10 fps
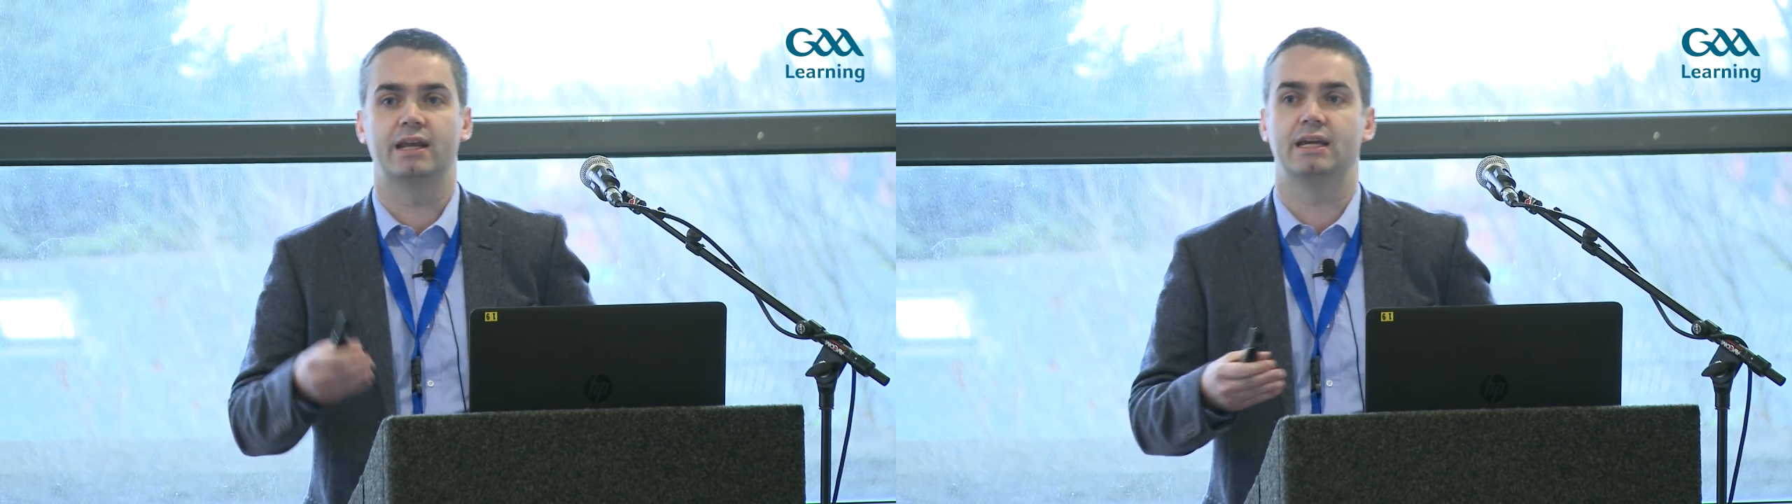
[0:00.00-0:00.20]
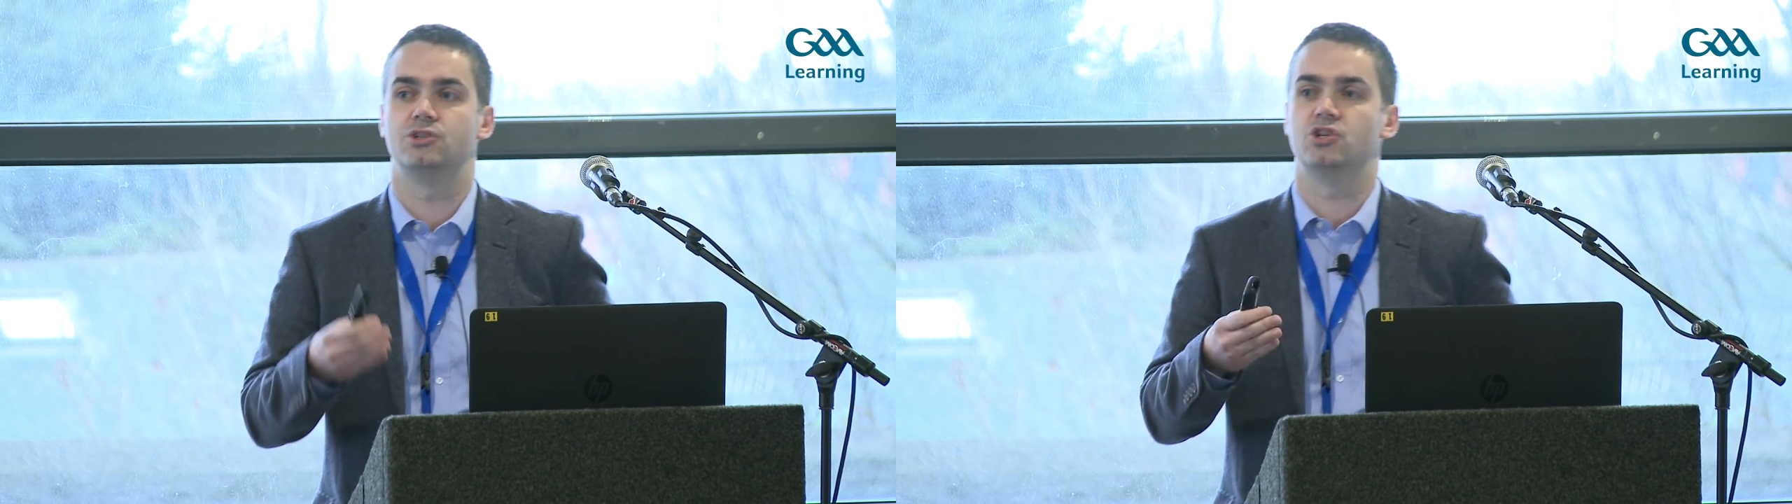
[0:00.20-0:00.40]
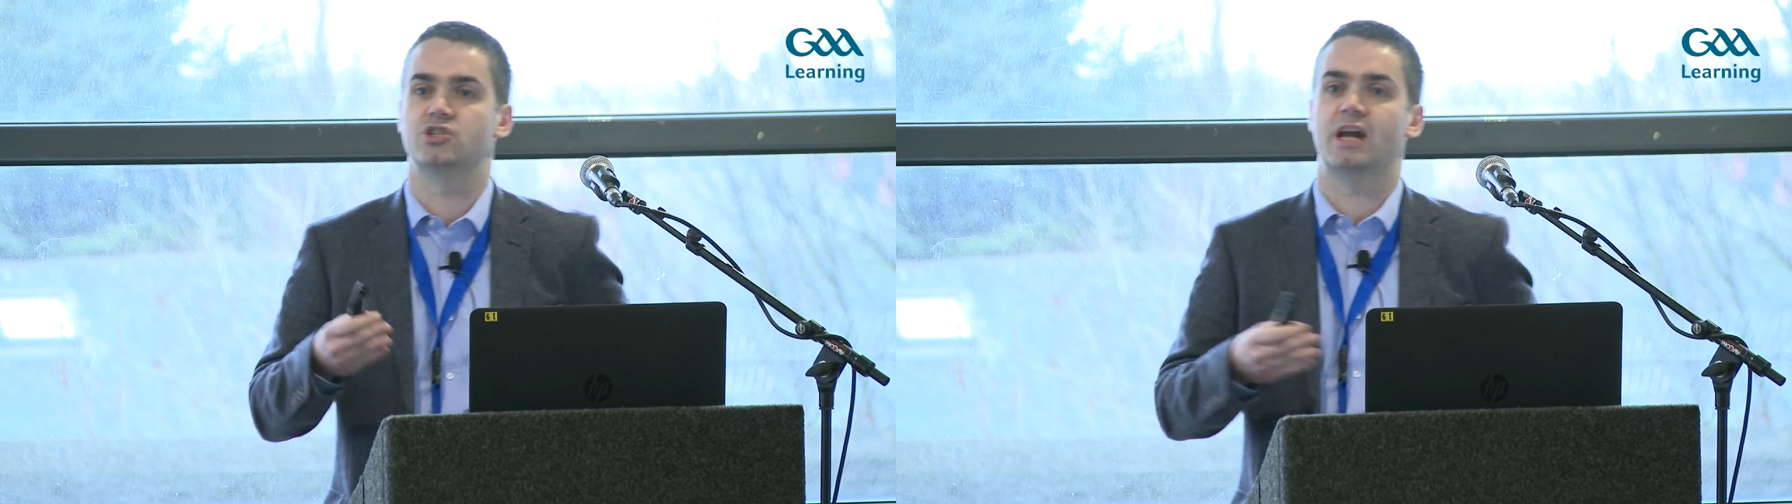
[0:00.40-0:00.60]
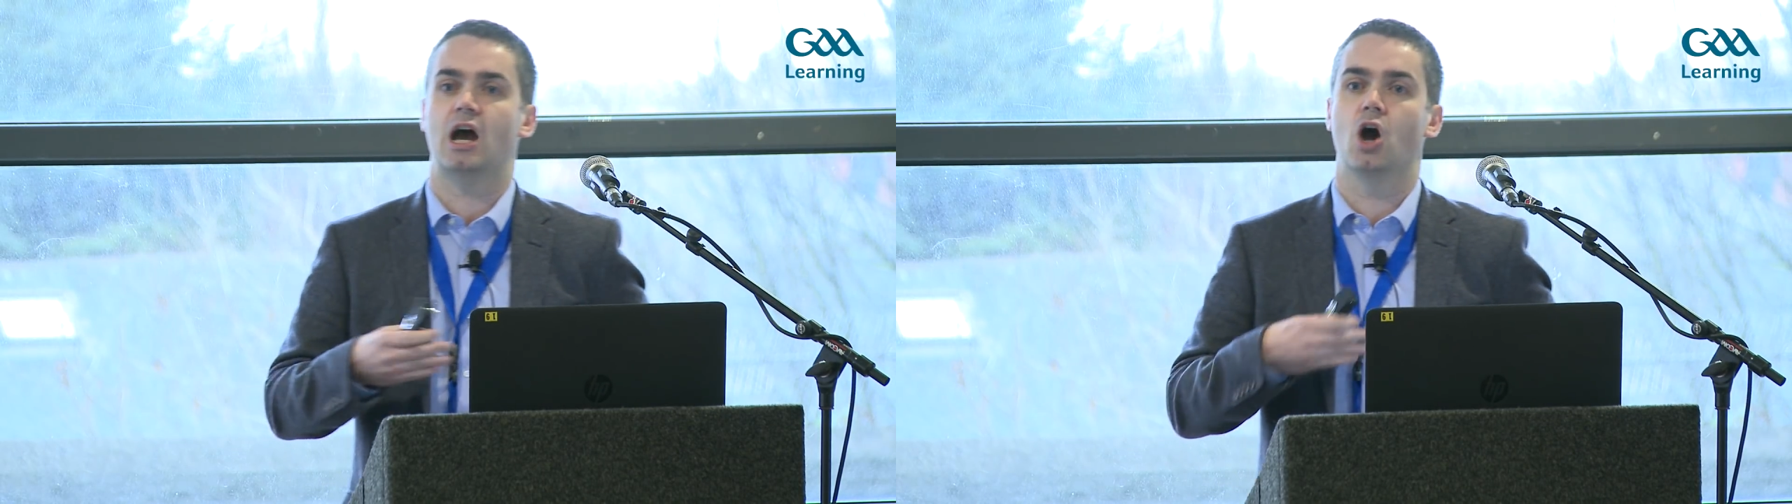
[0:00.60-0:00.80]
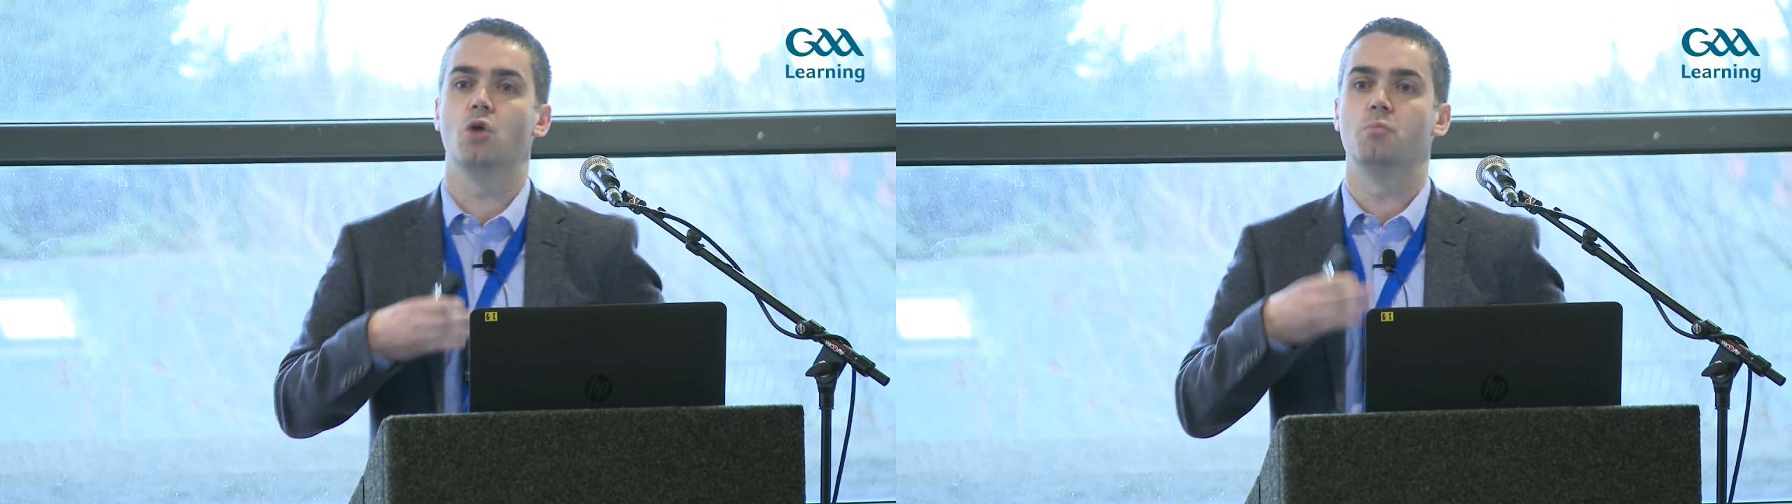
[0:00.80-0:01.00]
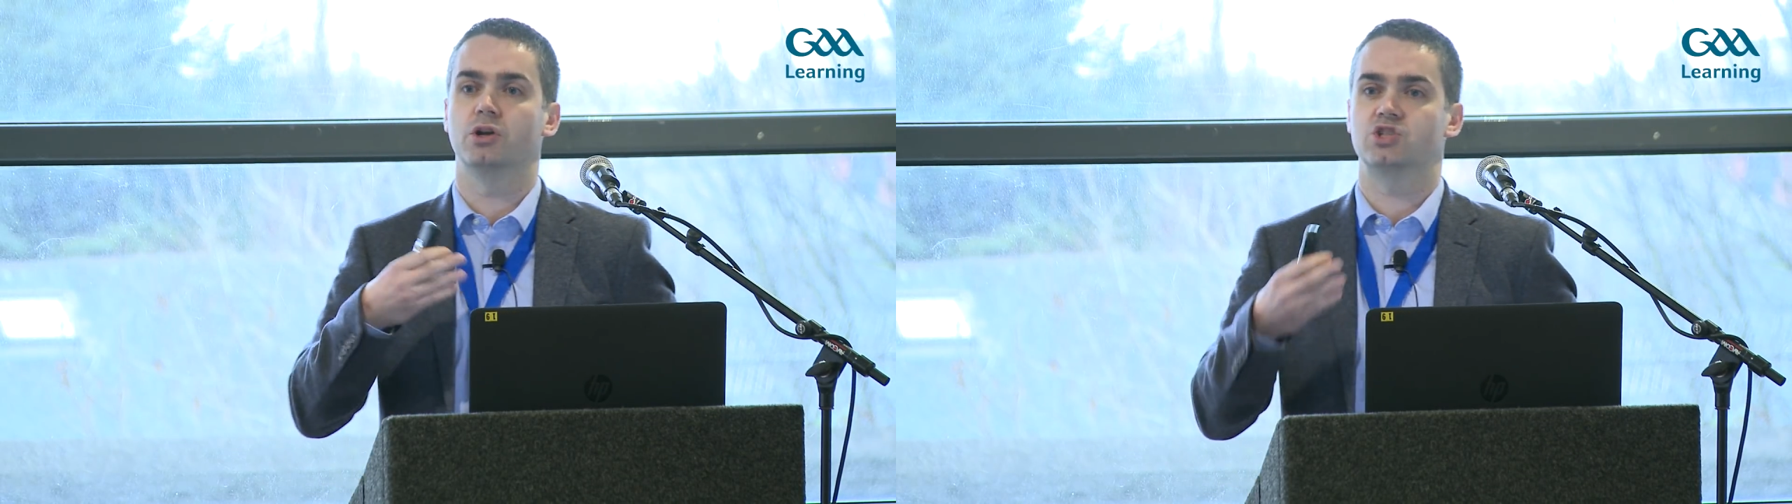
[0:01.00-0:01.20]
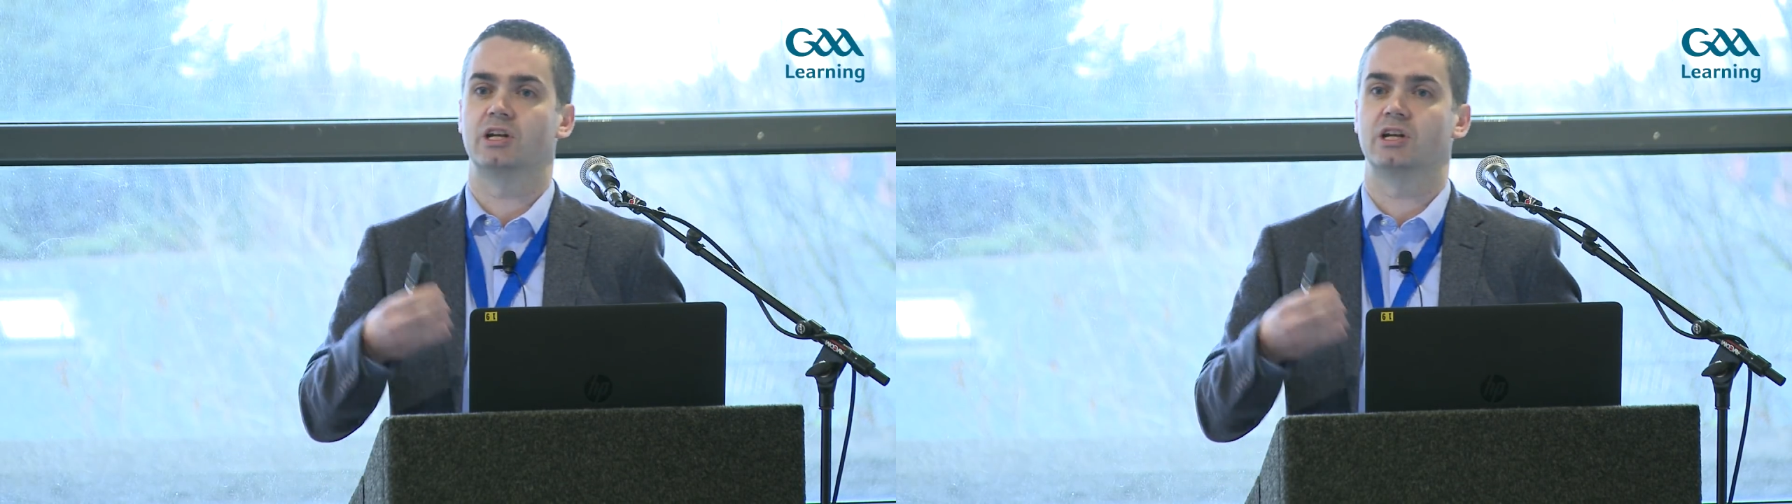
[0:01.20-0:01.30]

ages and how much